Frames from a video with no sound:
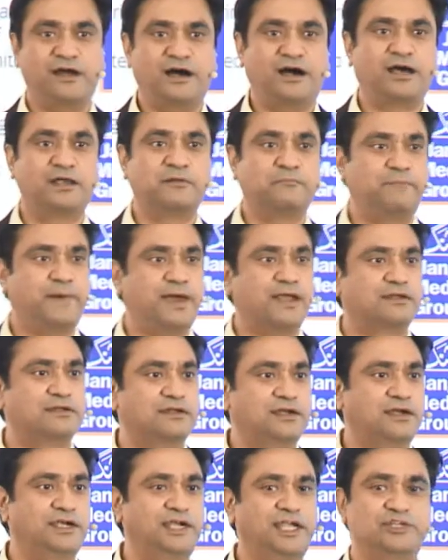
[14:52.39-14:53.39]

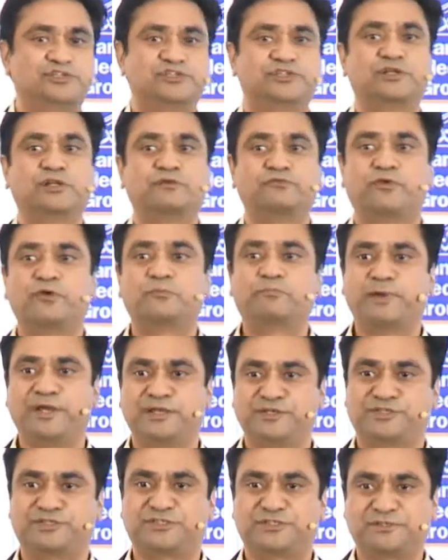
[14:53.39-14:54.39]
unparalleled digital
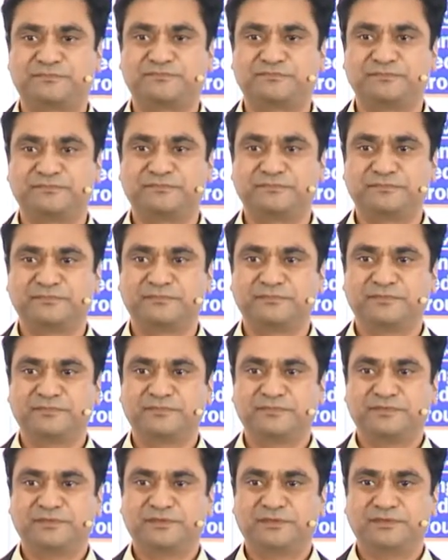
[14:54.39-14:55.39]
footprints.
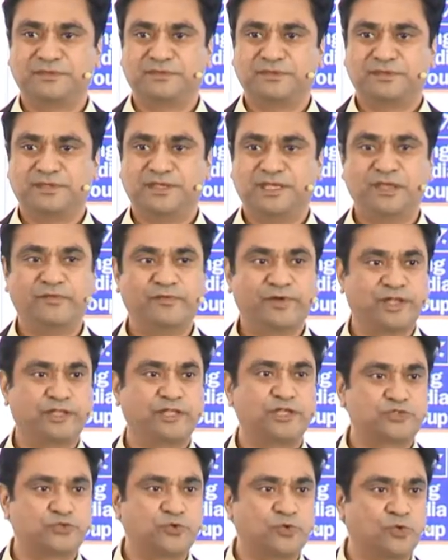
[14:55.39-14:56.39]
Even in
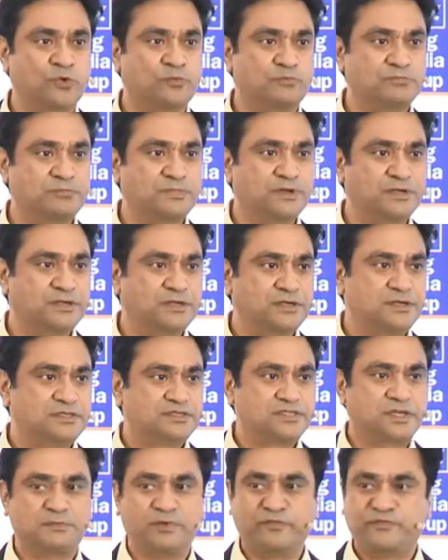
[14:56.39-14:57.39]
this room,
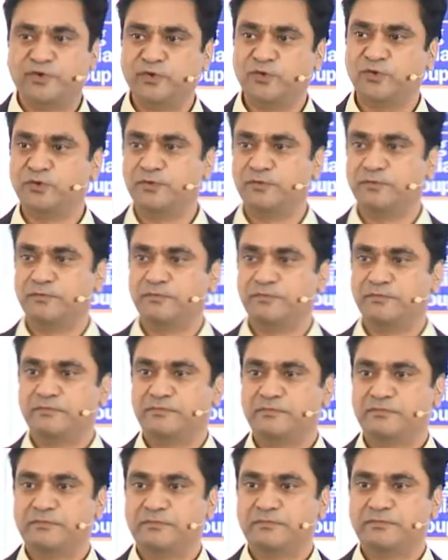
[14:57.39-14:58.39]
some of you
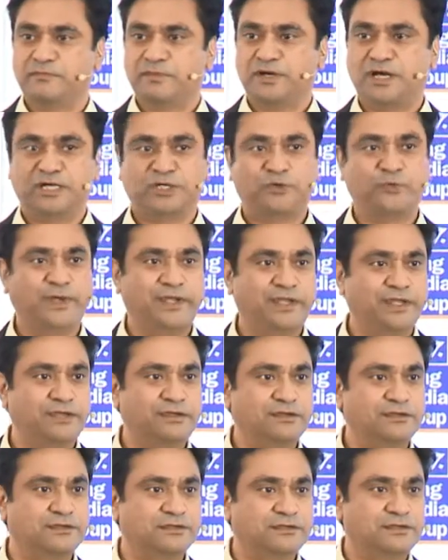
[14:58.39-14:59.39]
are tweeting,
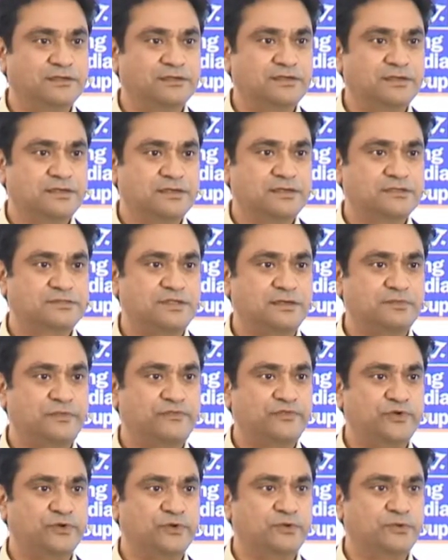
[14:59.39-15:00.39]
some of
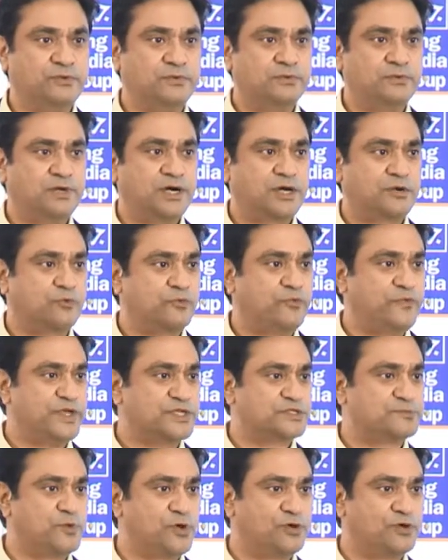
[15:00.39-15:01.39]
you are on
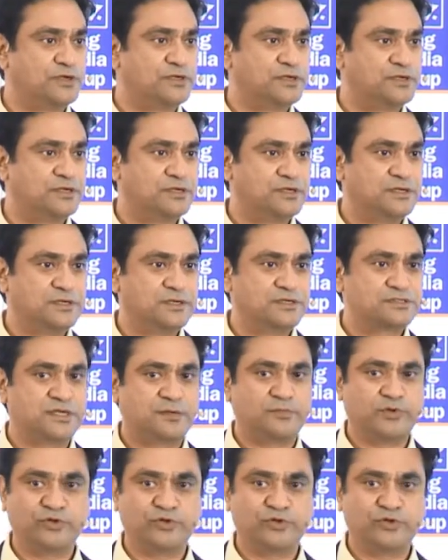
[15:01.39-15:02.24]
Facebook, Some of